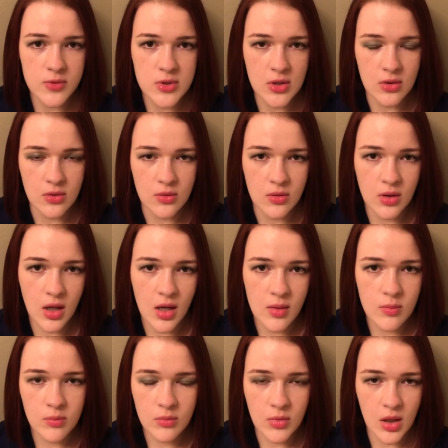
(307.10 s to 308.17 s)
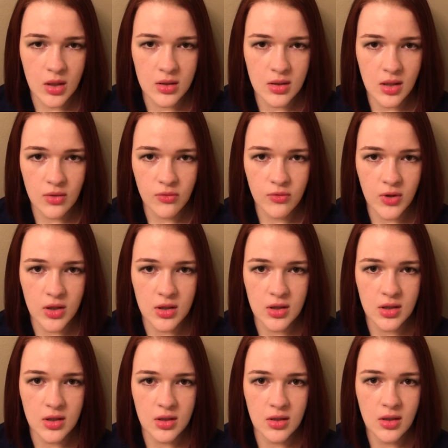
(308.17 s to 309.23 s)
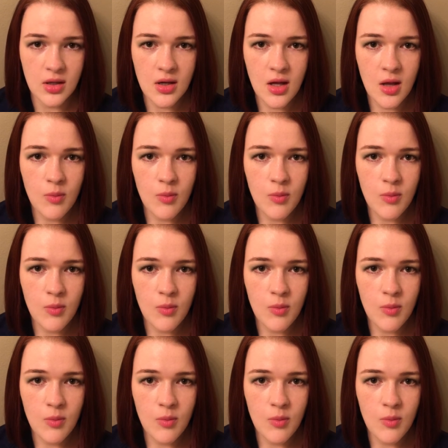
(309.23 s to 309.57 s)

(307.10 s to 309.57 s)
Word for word: so I'm uh, not very